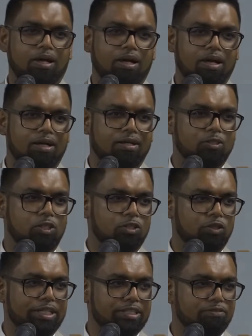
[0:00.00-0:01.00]
to
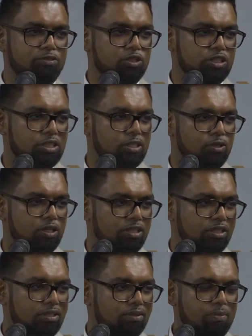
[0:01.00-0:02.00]
address food
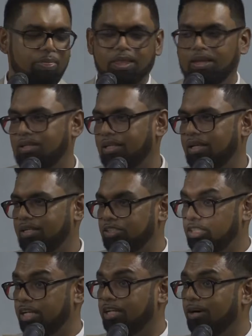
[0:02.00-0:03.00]
security, the
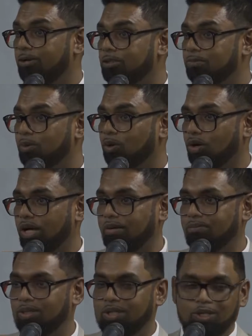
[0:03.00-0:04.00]
Shade House program.